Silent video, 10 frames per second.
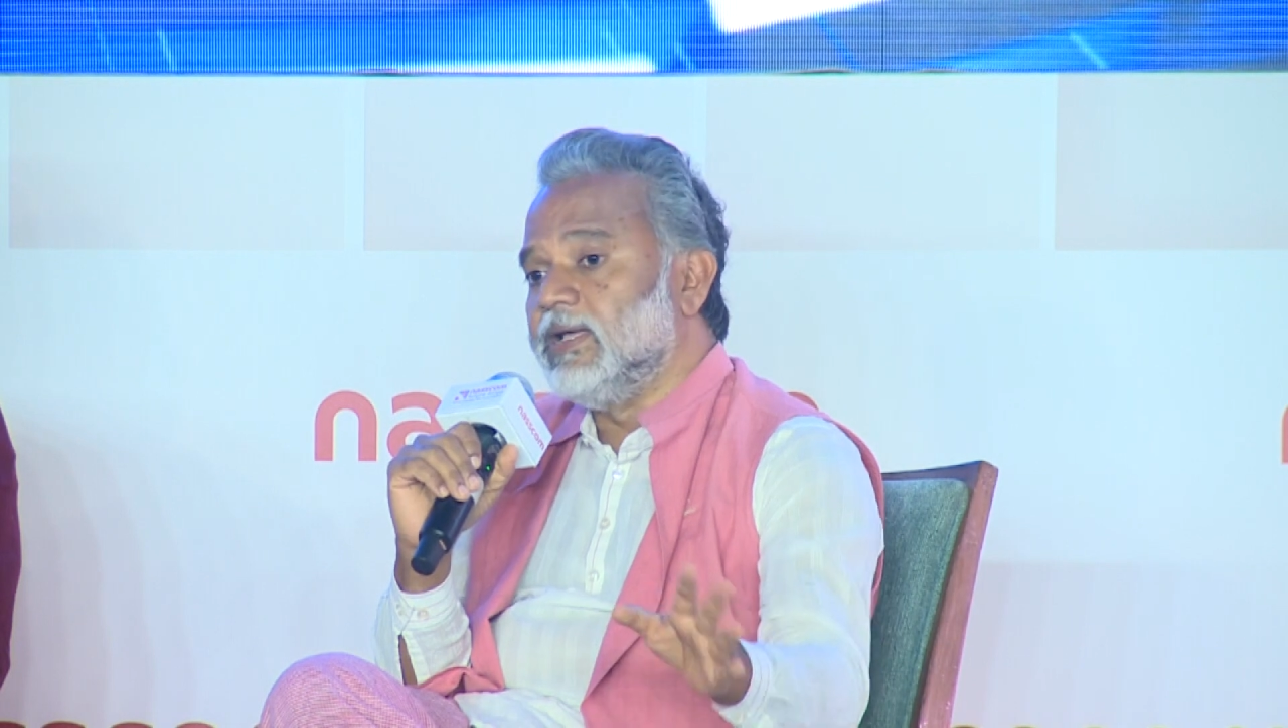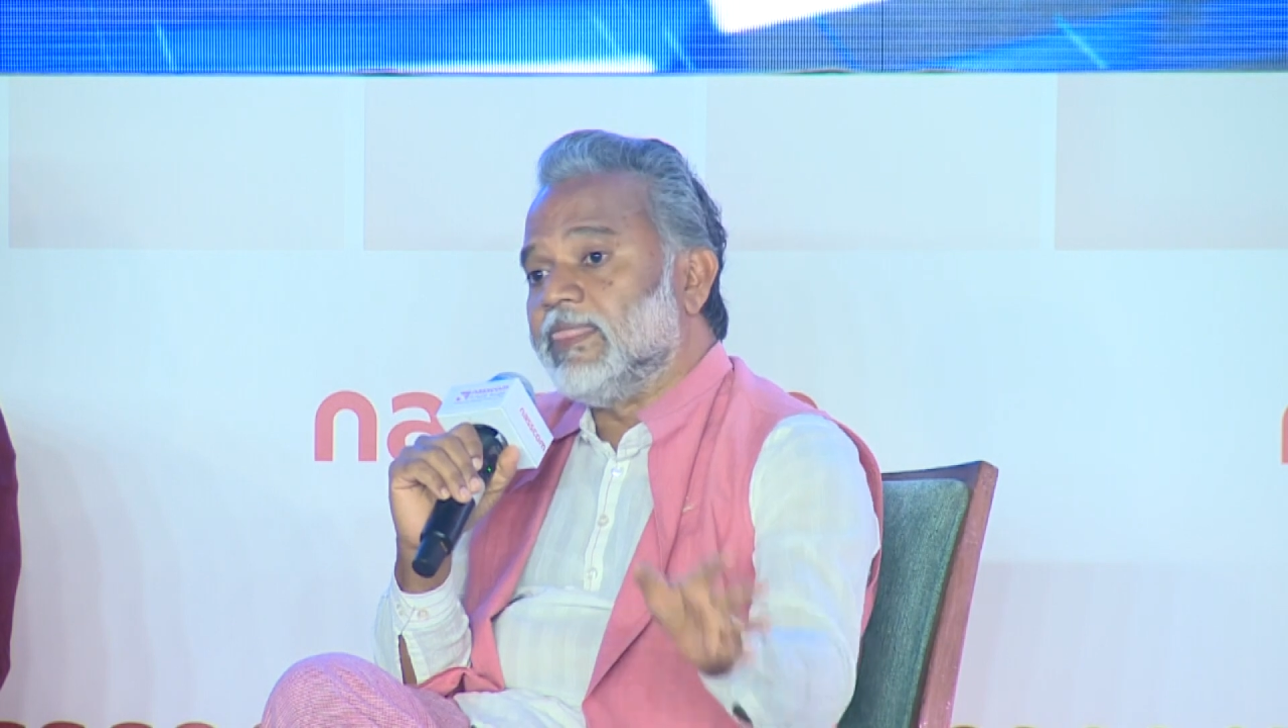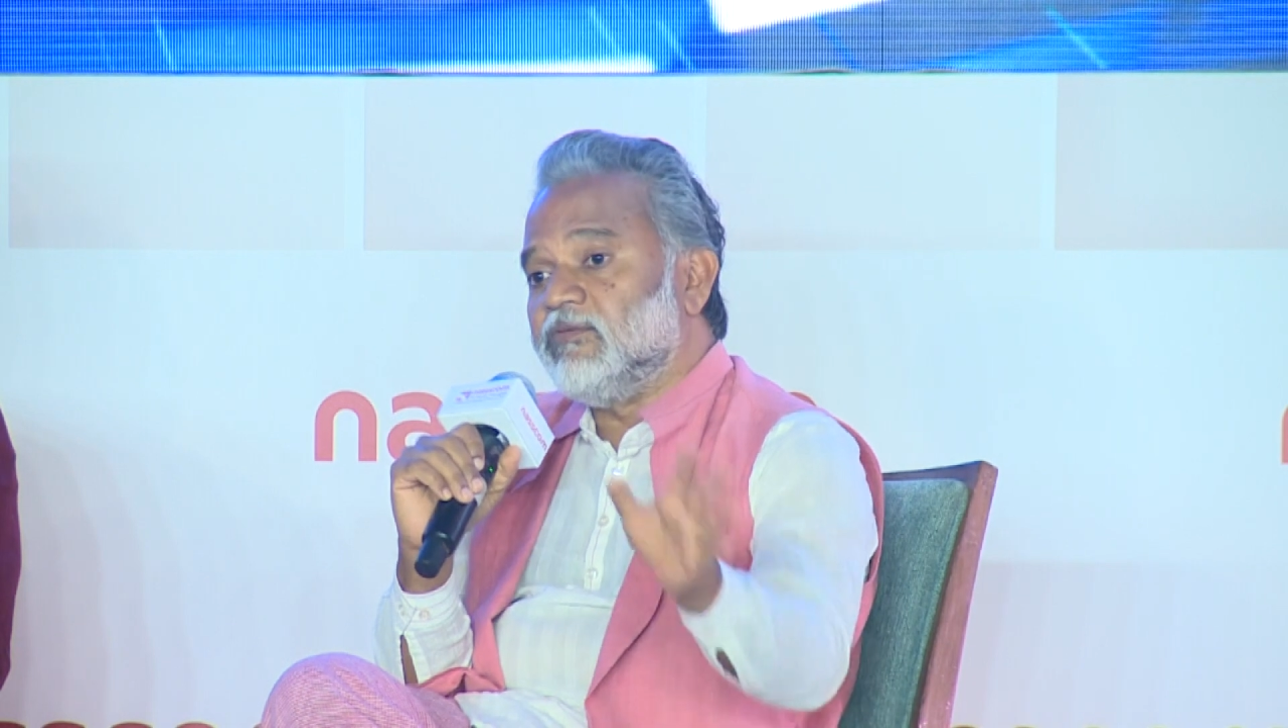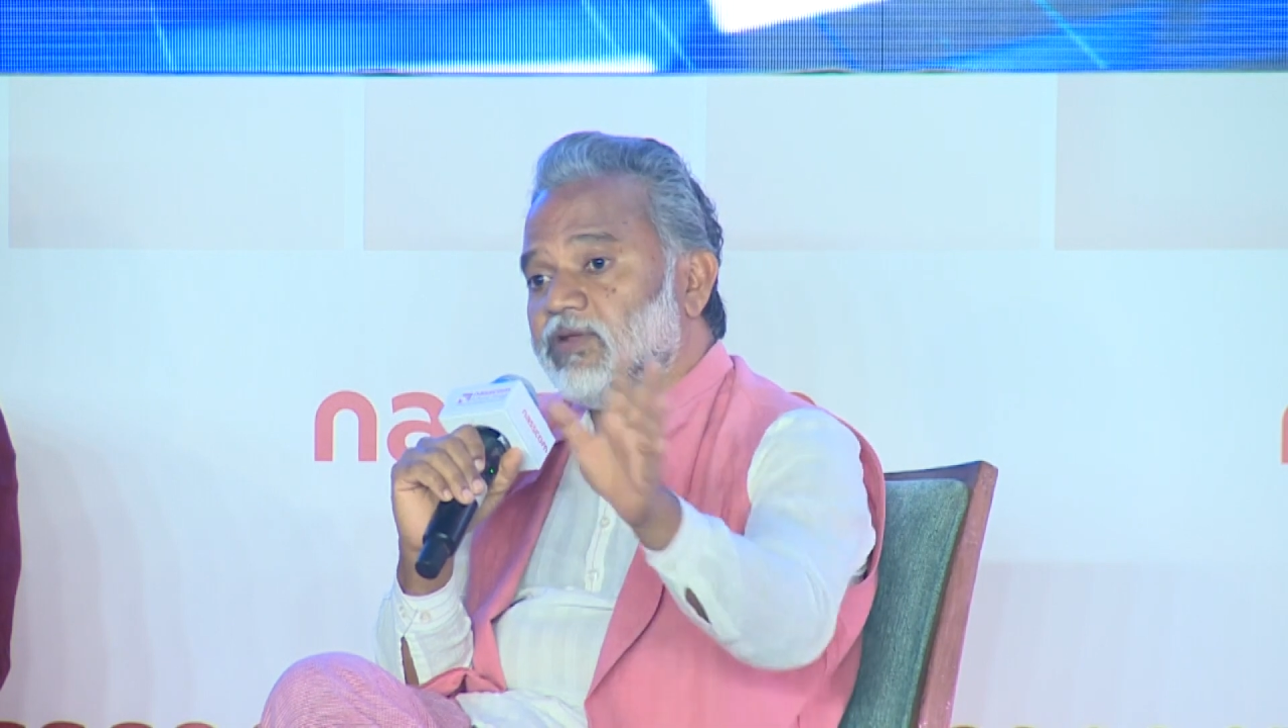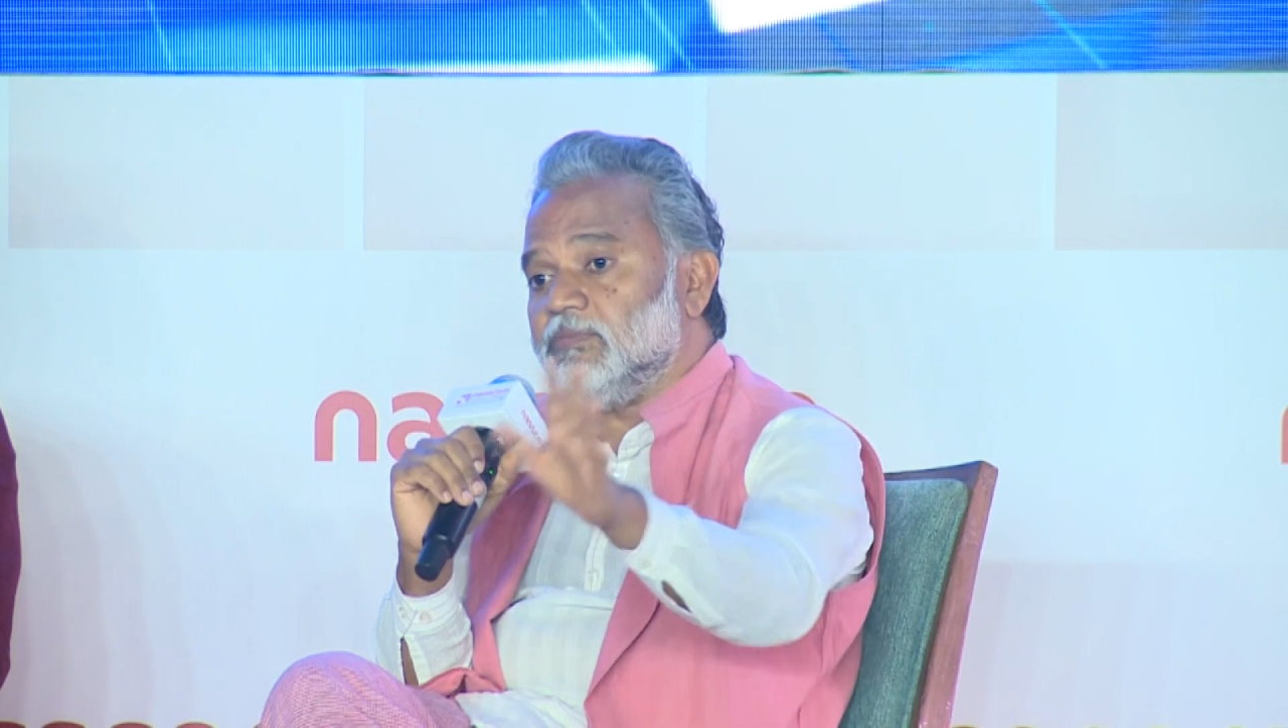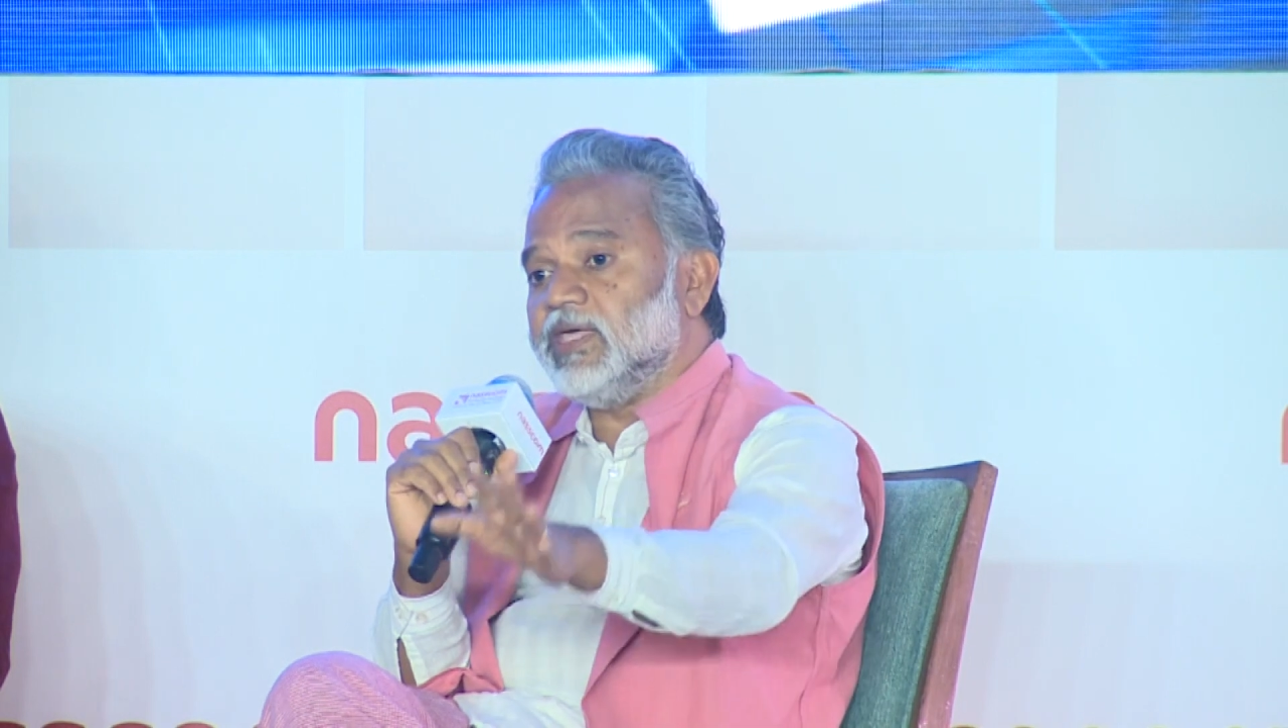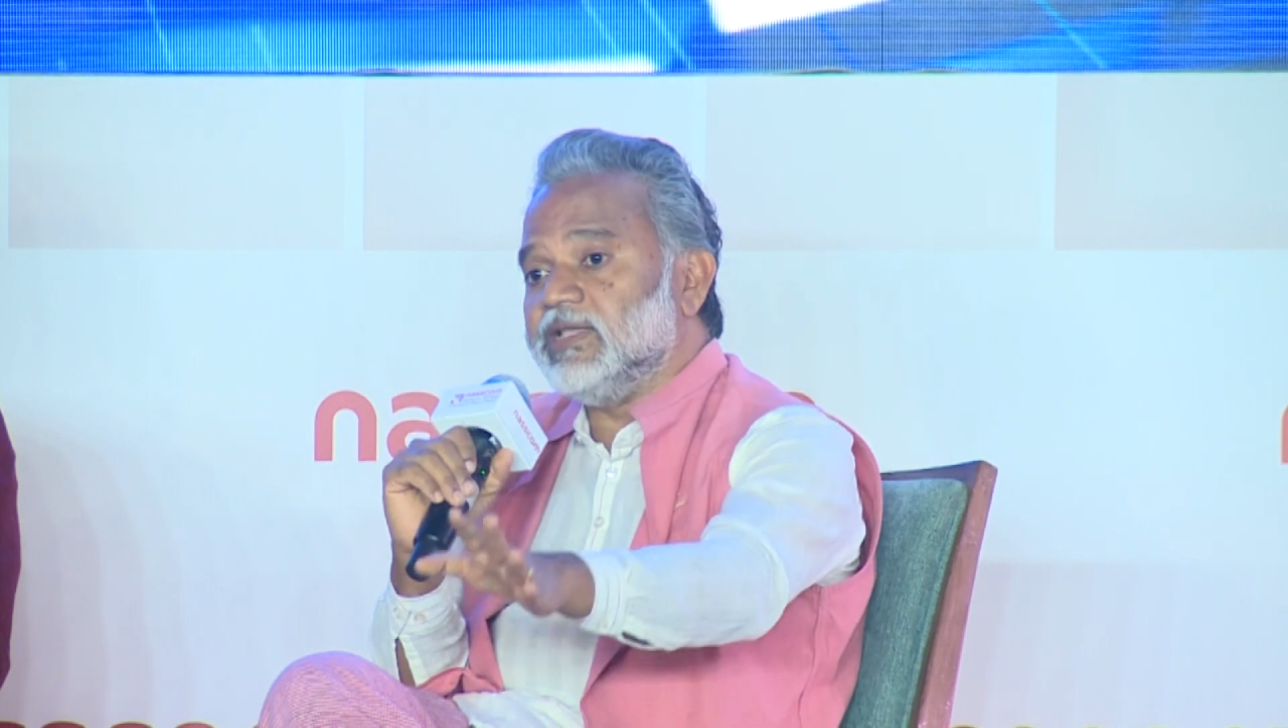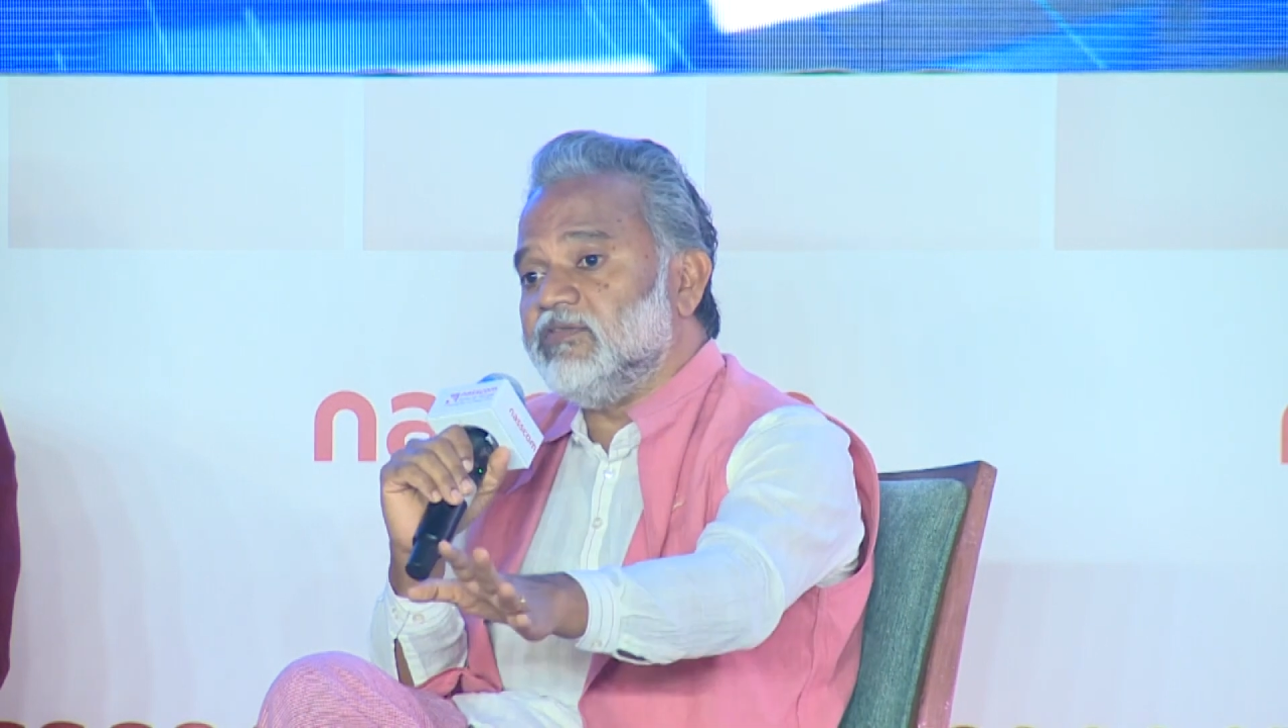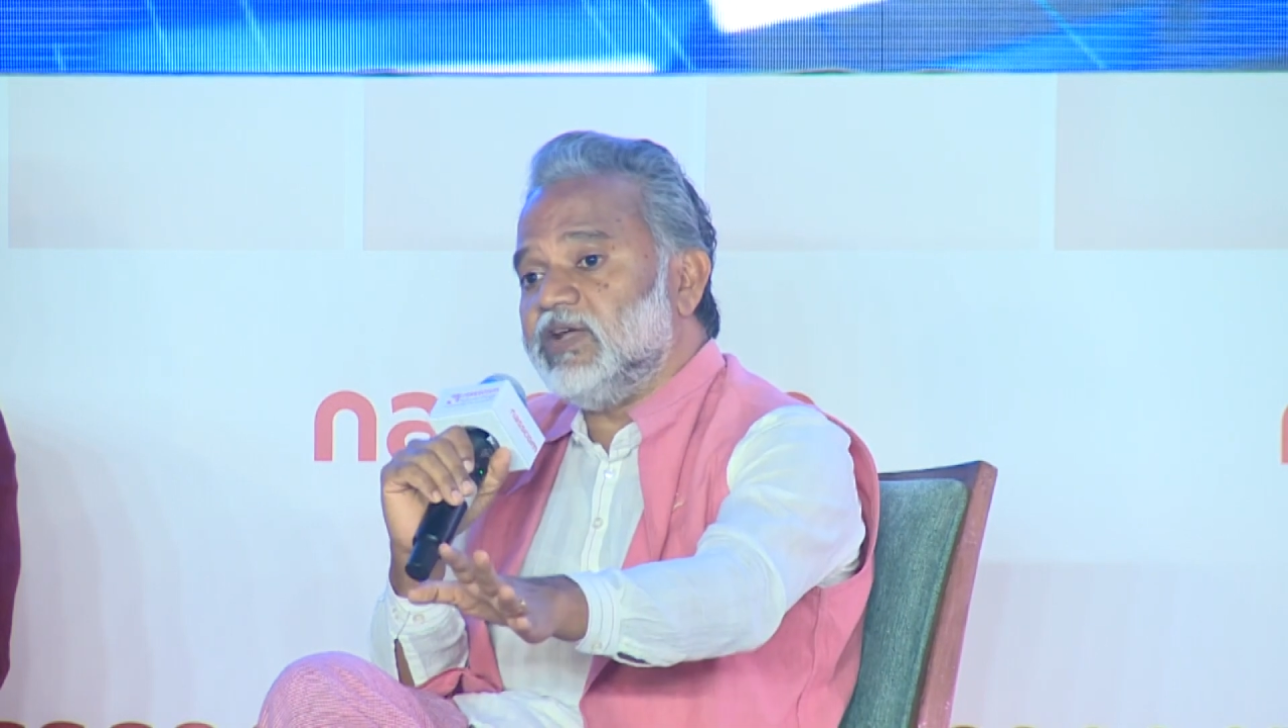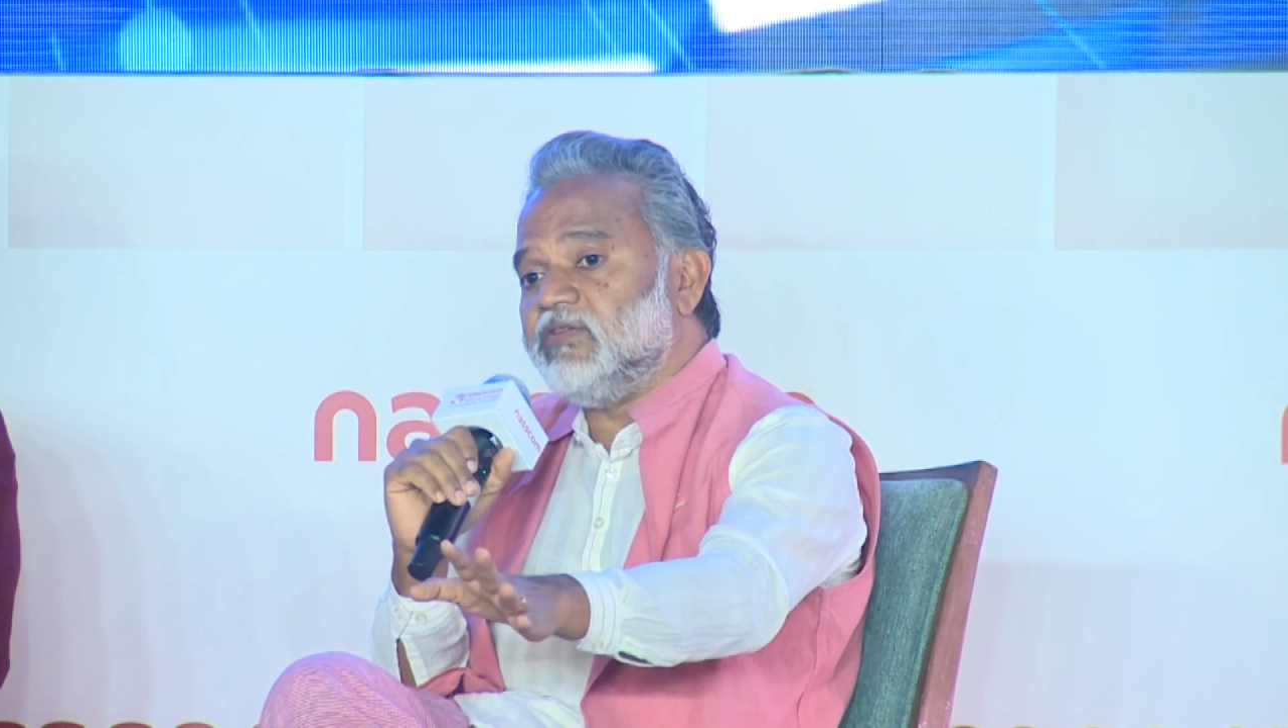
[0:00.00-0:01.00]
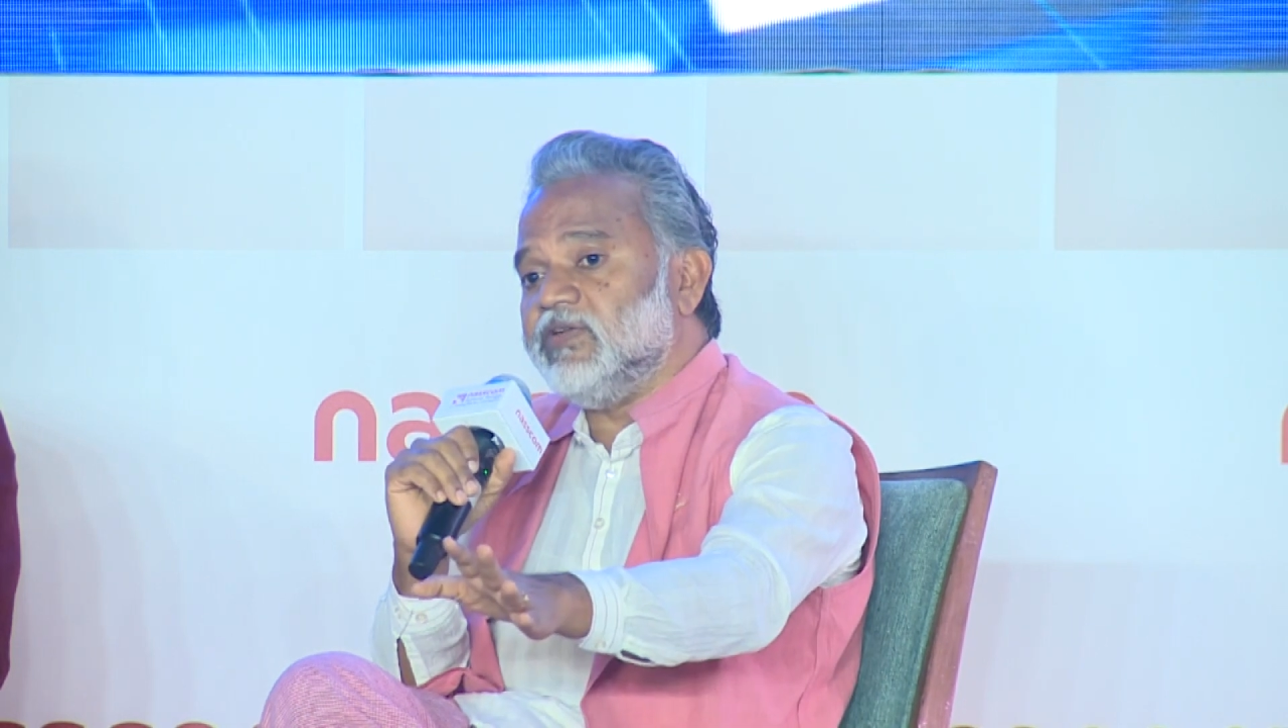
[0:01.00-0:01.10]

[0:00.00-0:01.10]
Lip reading: From there, the wet